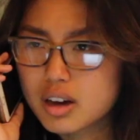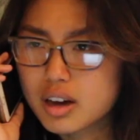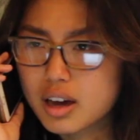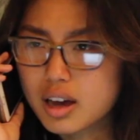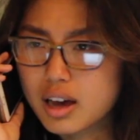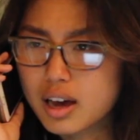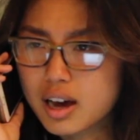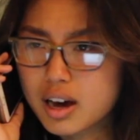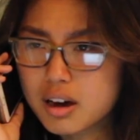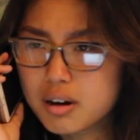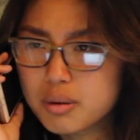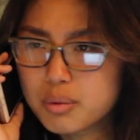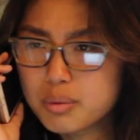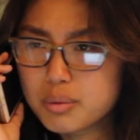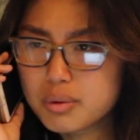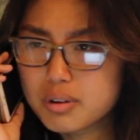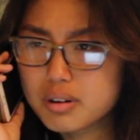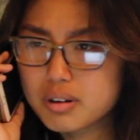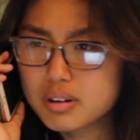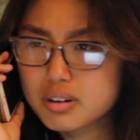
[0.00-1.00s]

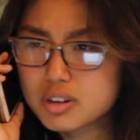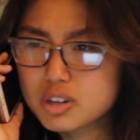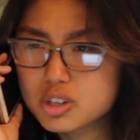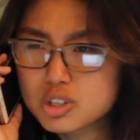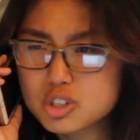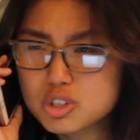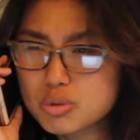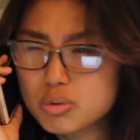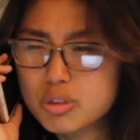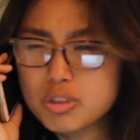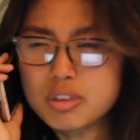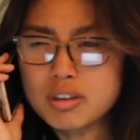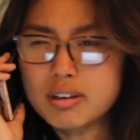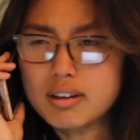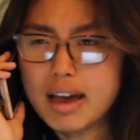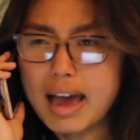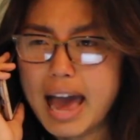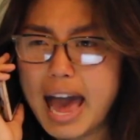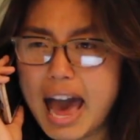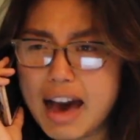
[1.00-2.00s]
How could you
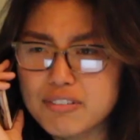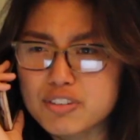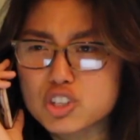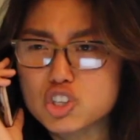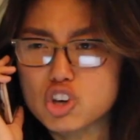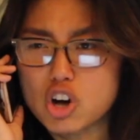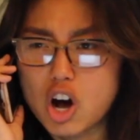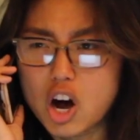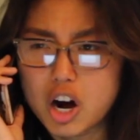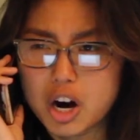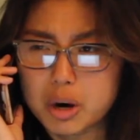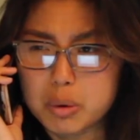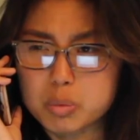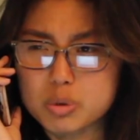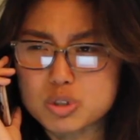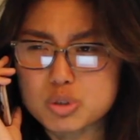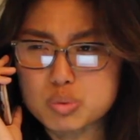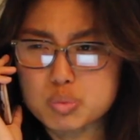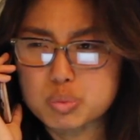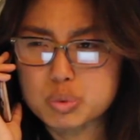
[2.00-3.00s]
think Avatar
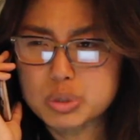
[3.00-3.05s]
was